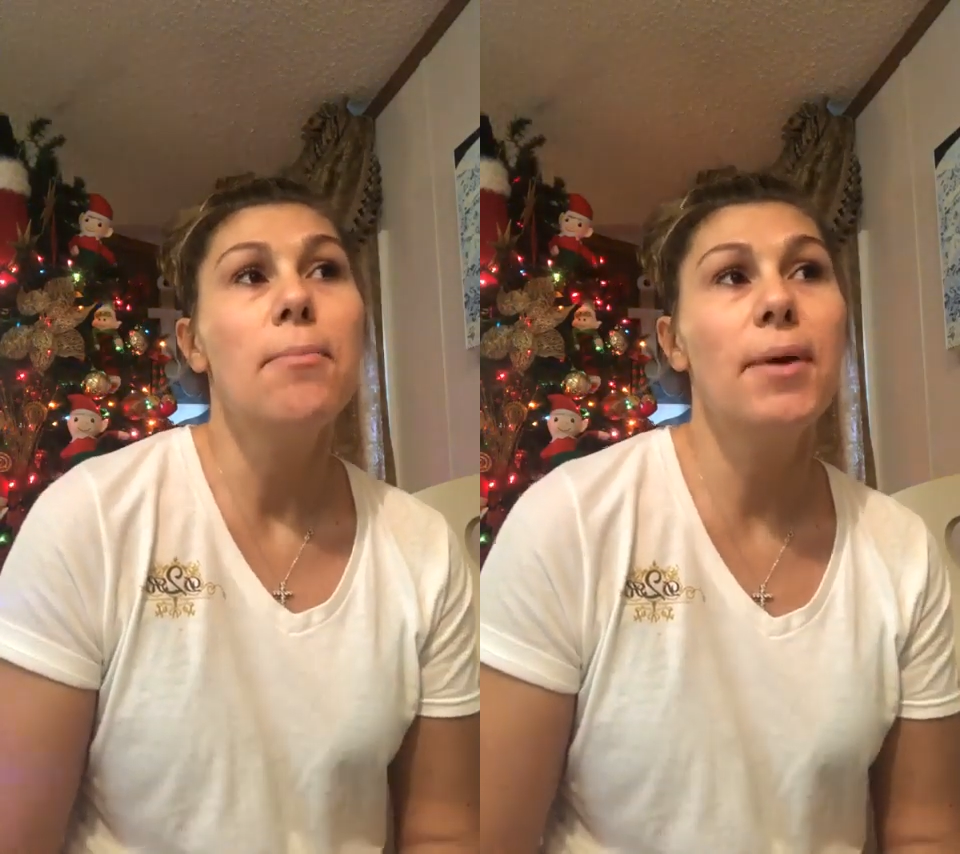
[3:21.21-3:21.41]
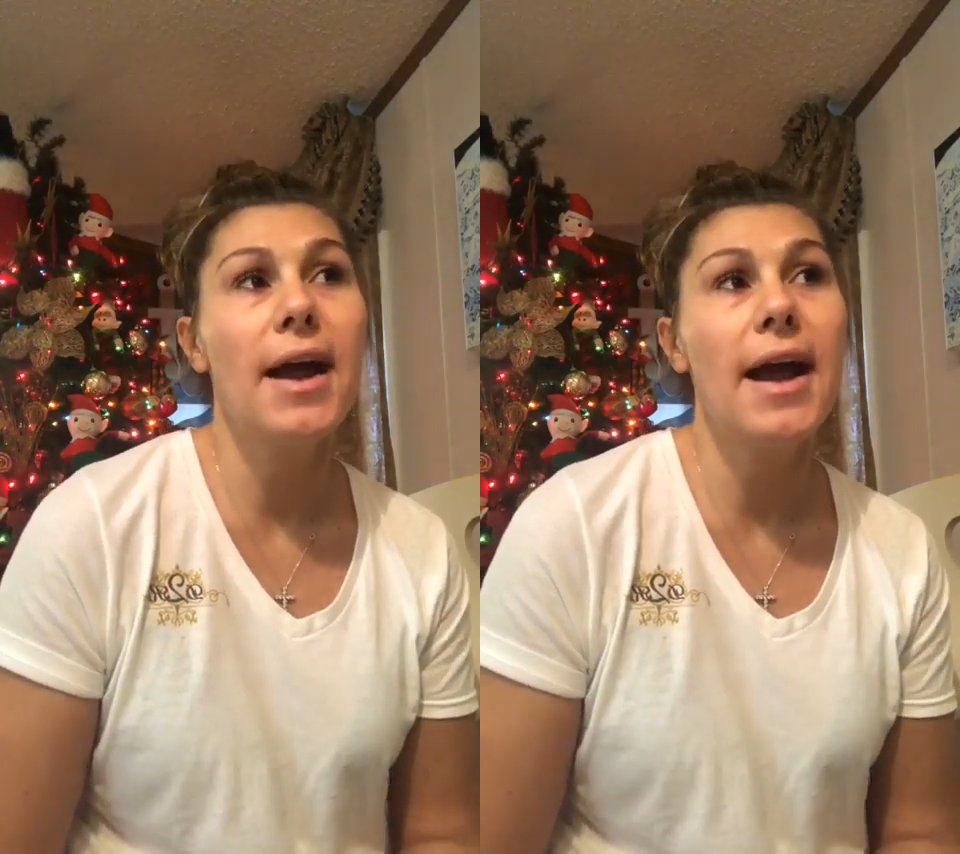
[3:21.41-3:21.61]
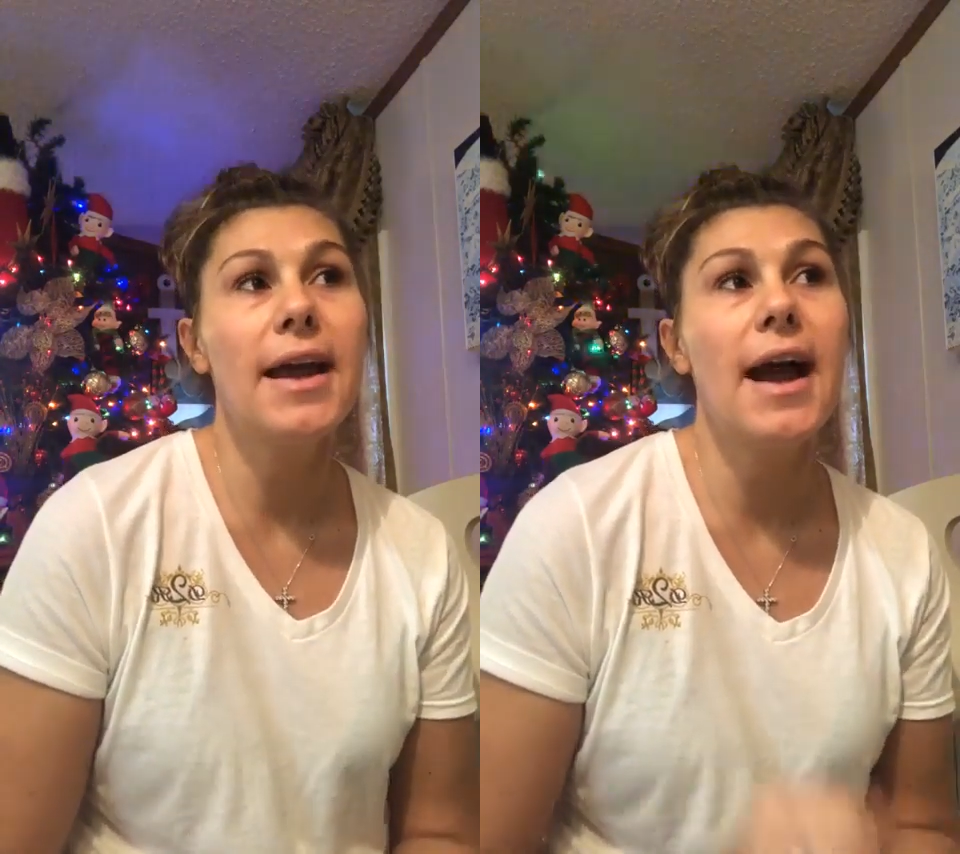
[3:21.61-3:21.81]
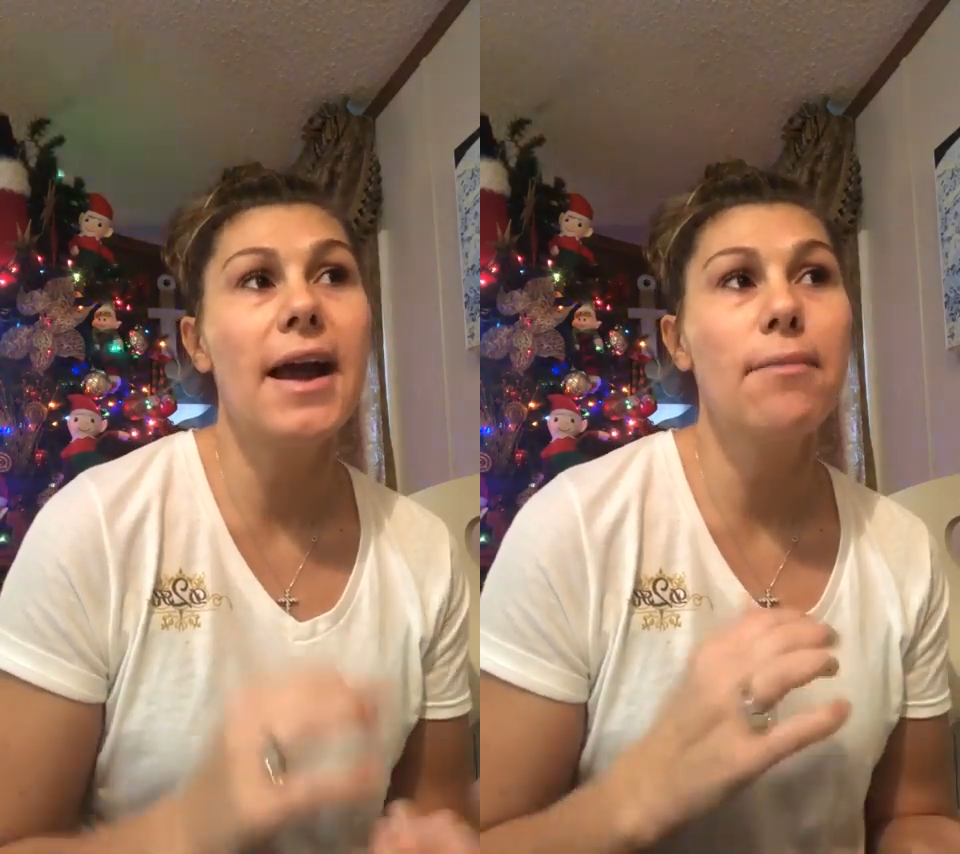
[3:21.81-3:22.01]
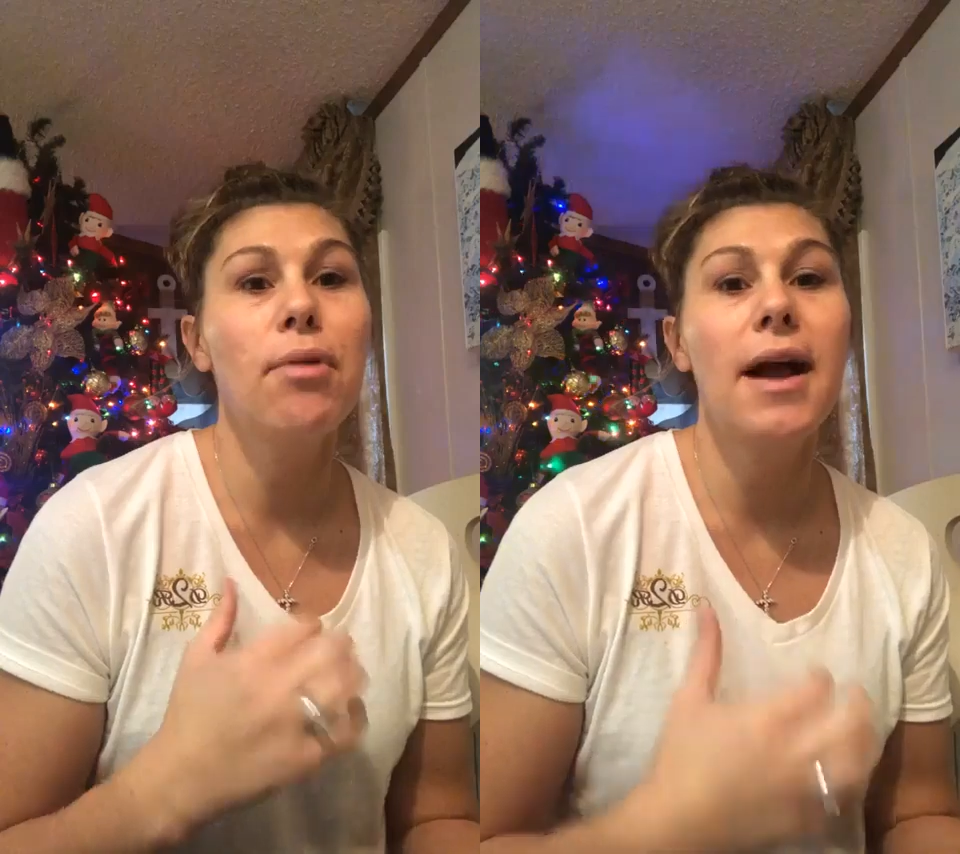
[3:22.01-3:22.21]
but I
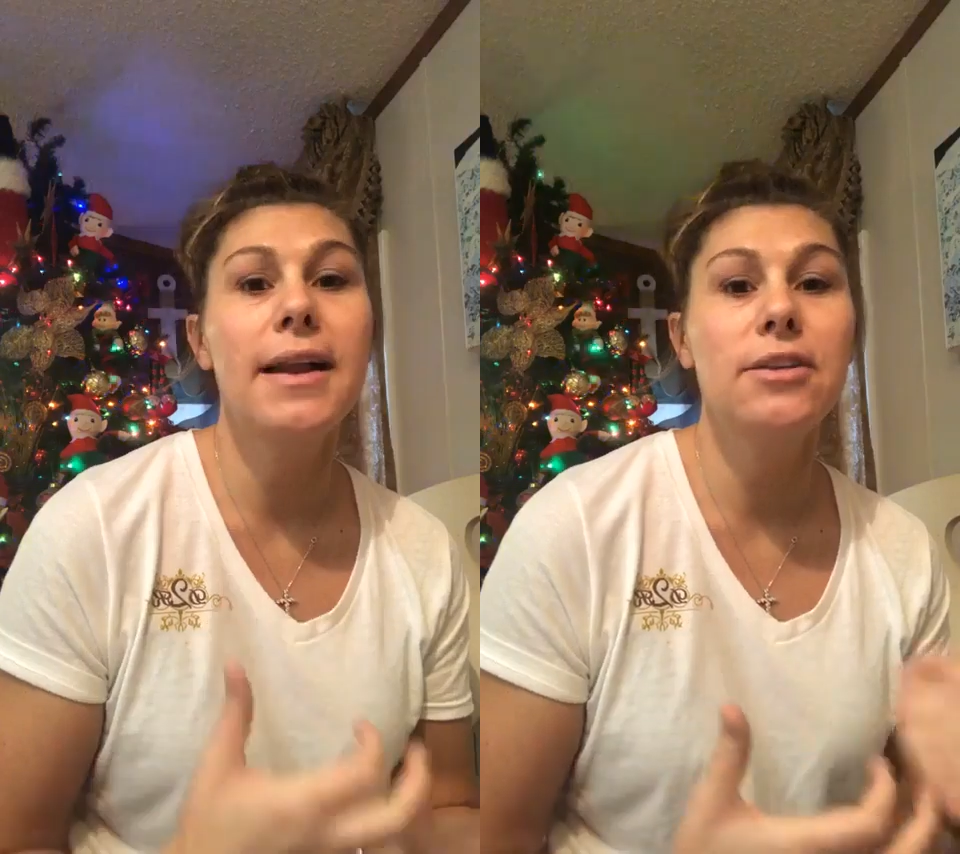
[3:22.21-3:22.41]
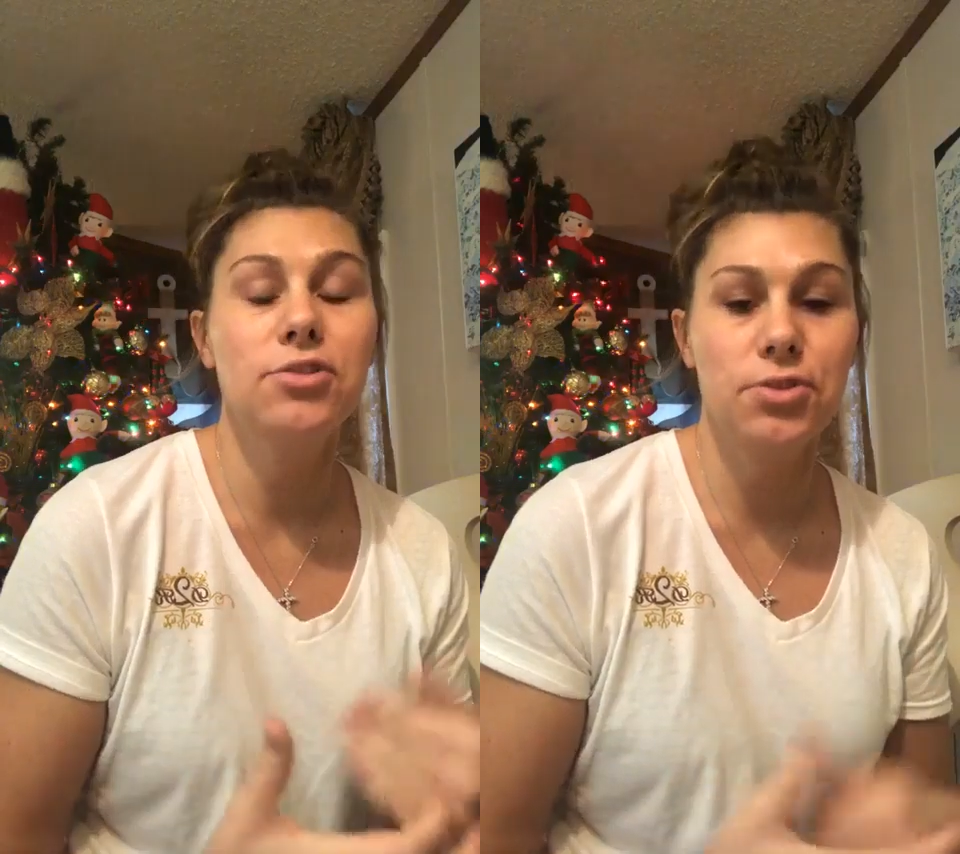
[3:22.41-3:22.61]
applied it